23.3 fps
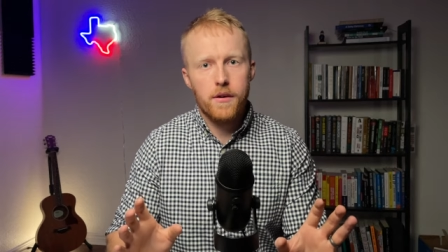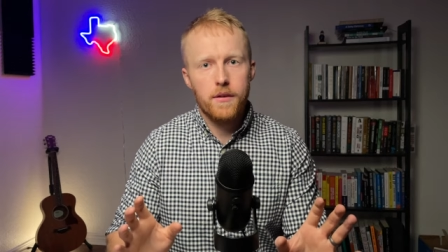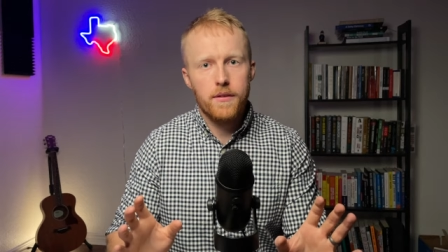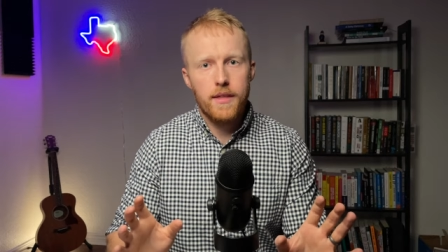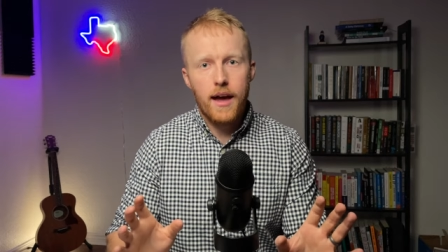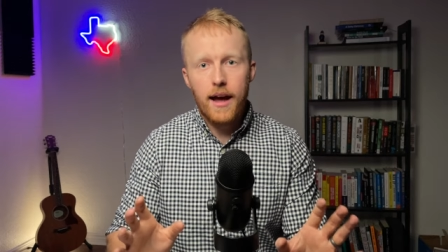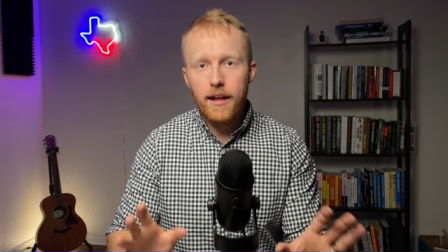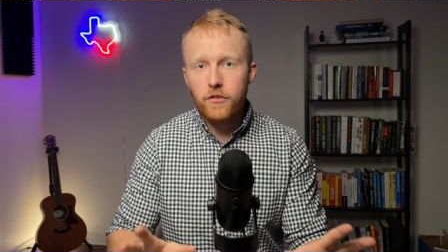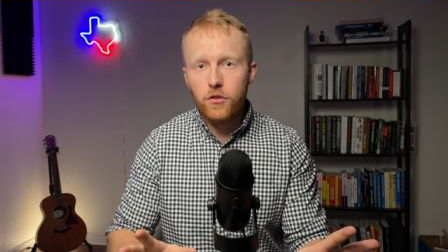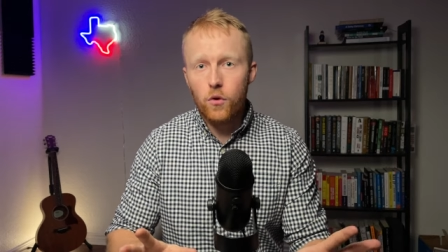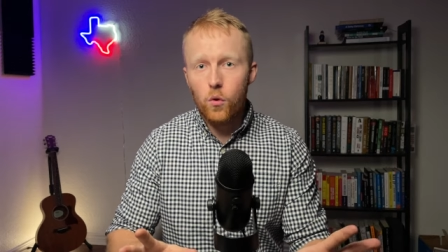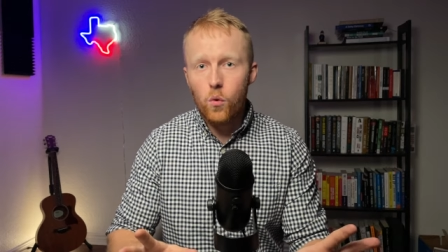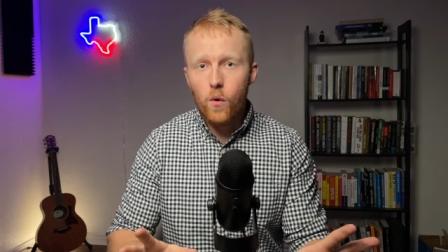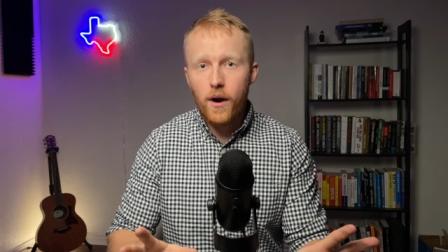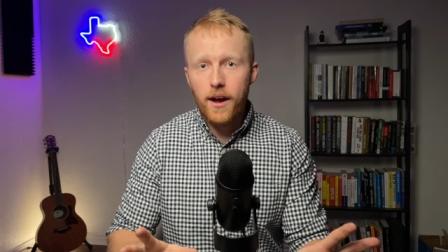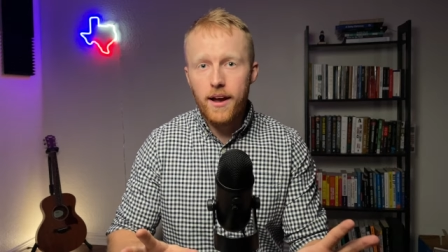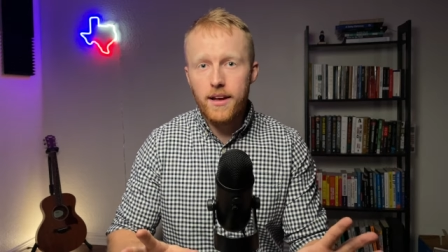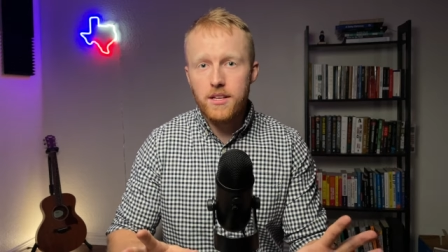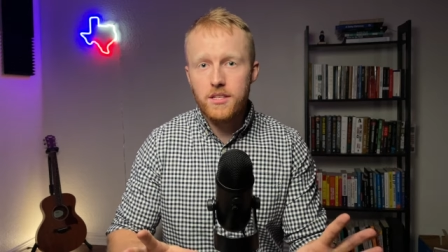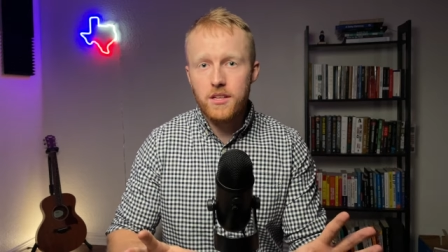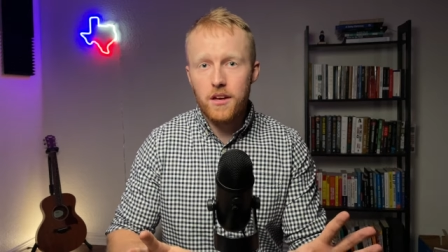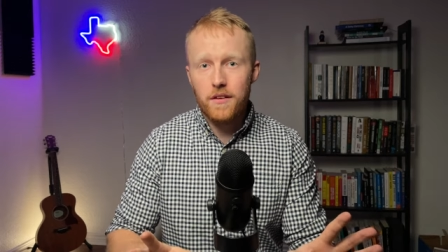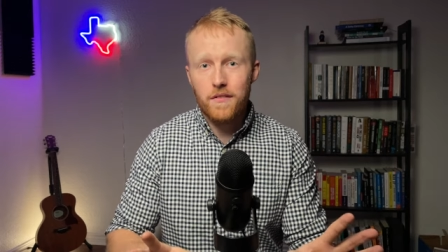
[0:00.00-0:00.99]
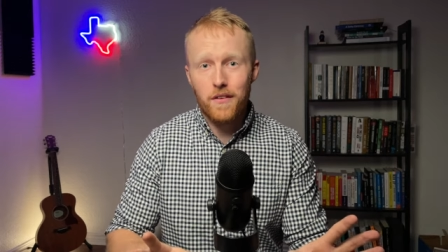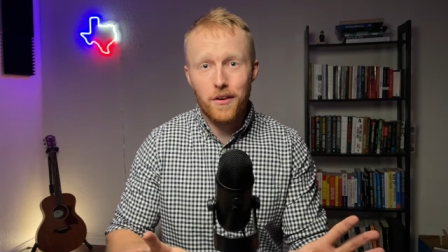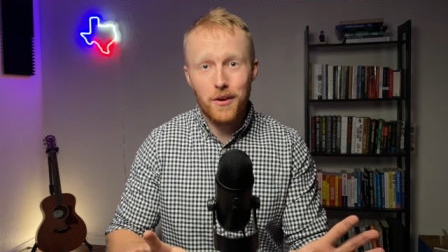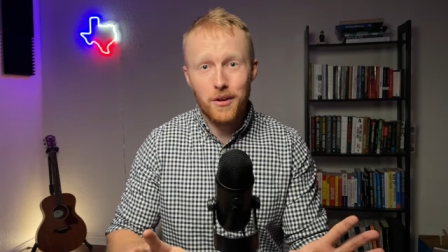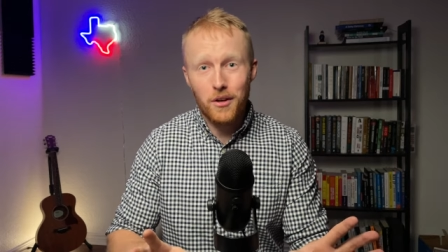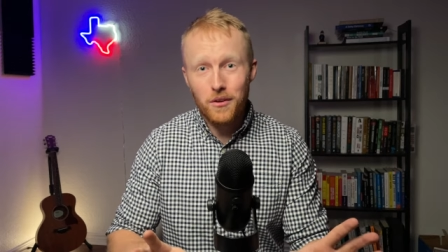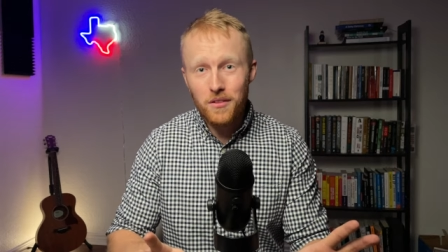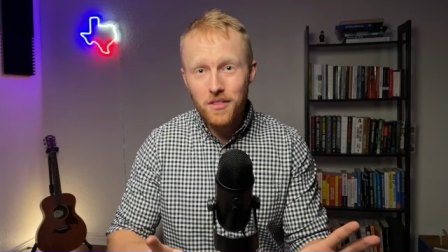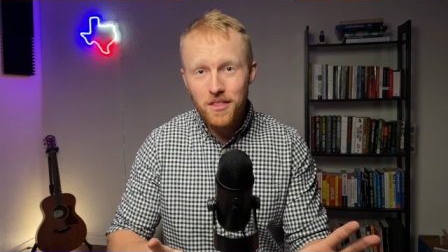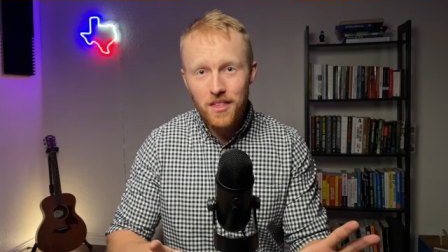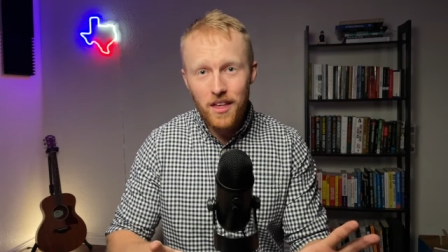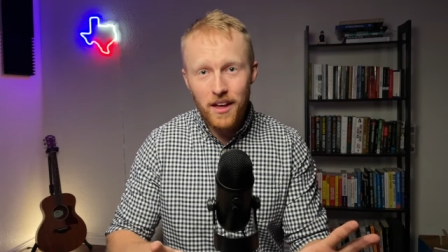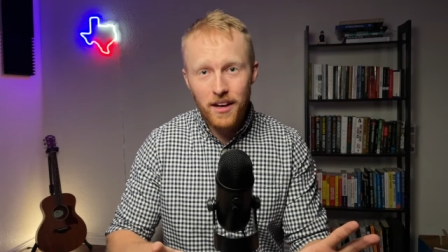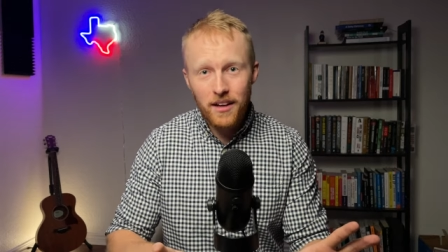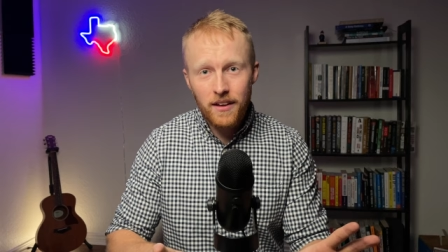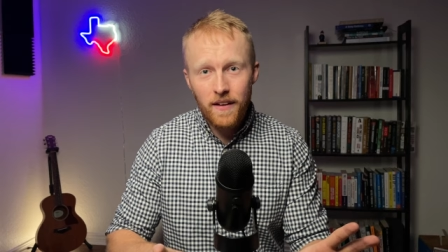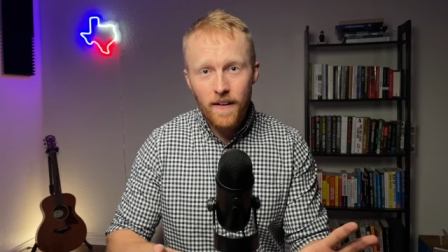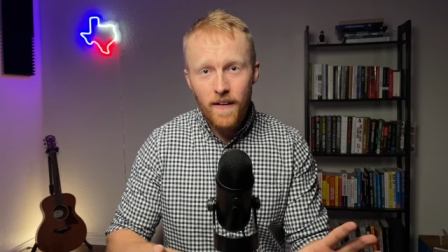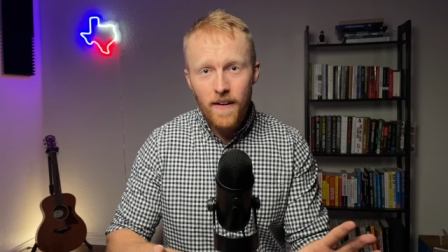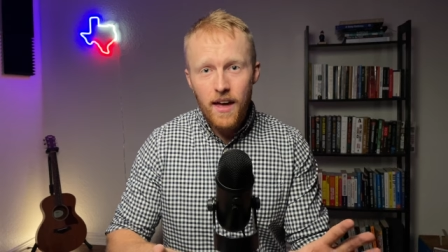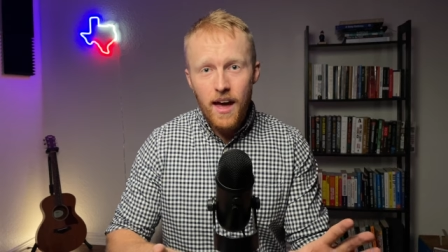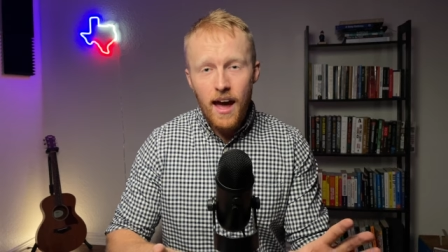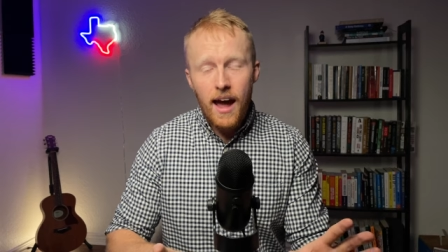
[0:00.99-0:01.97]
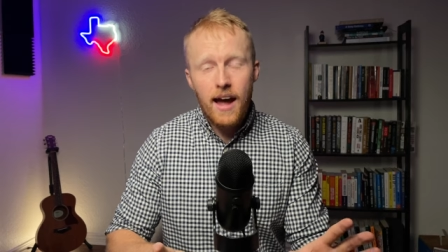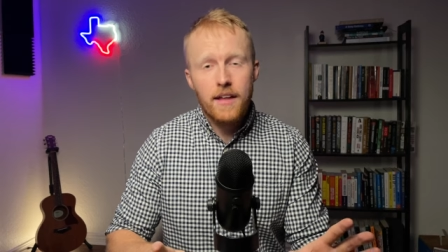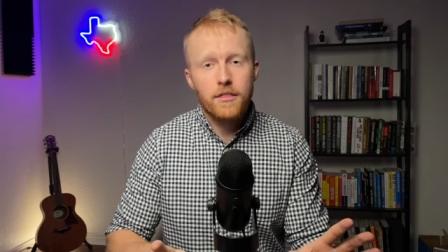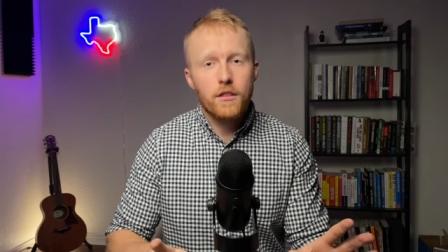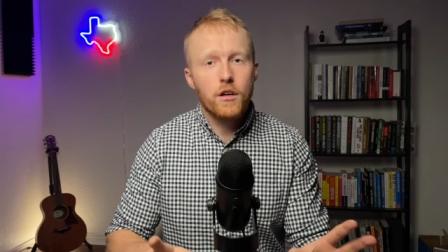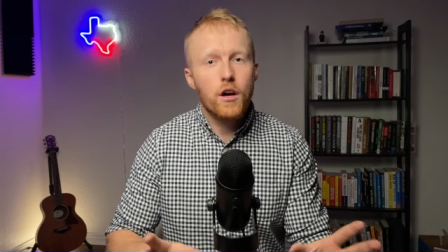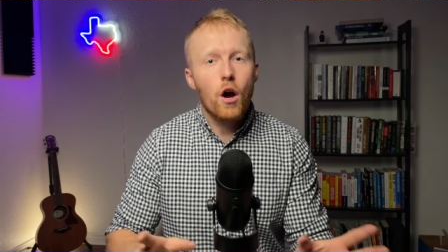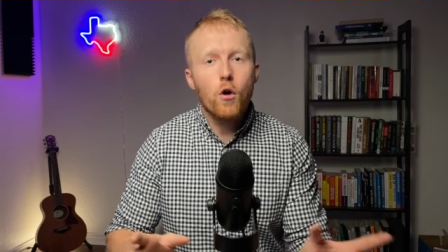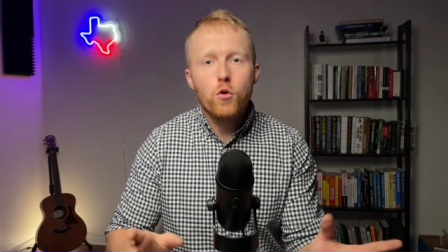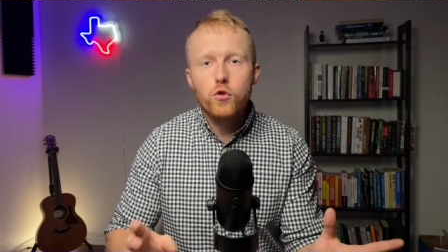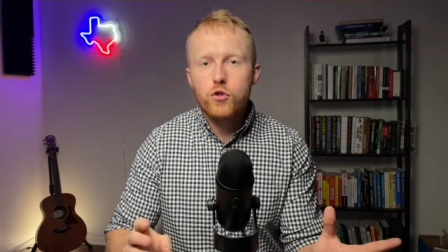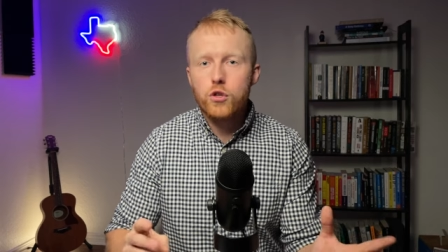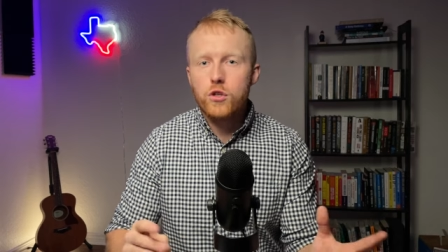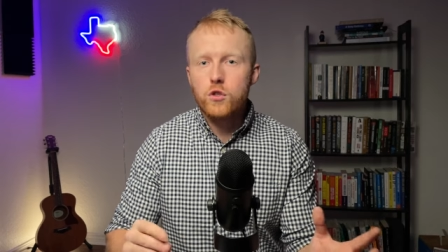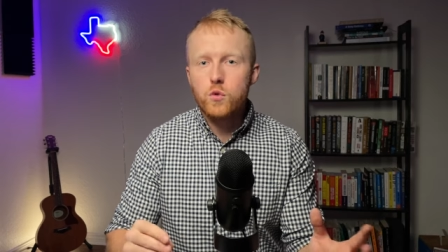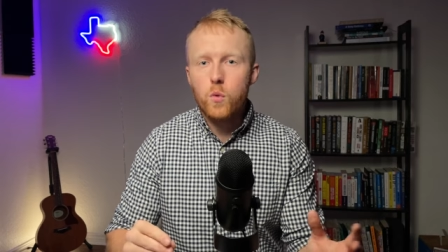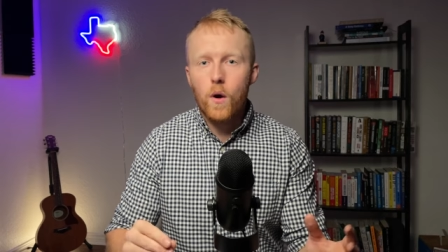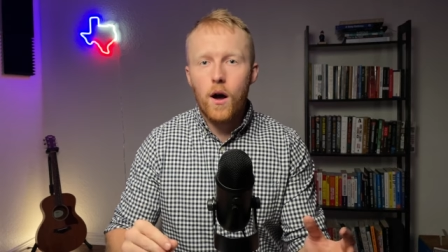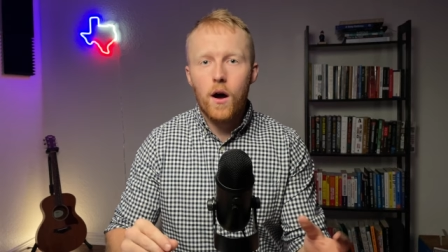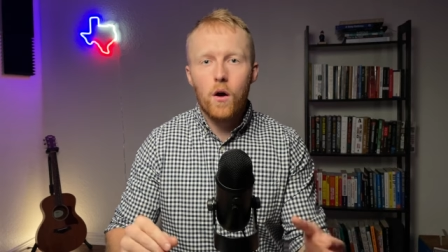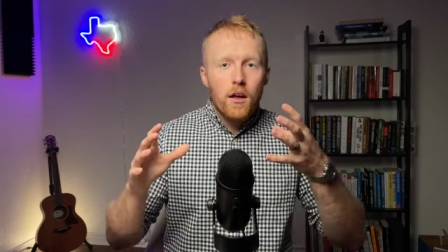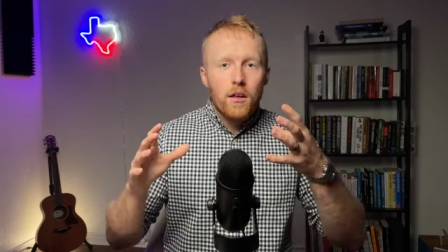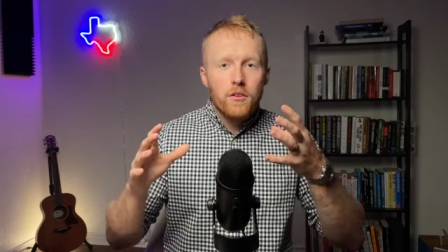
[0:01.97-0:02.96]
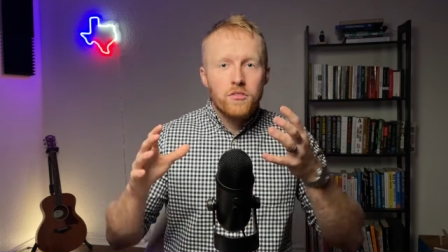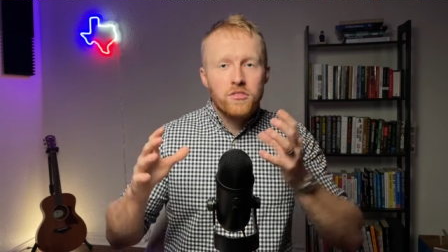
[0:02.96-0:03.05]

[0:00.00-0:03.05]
that's always a very good thing. And the culture as well.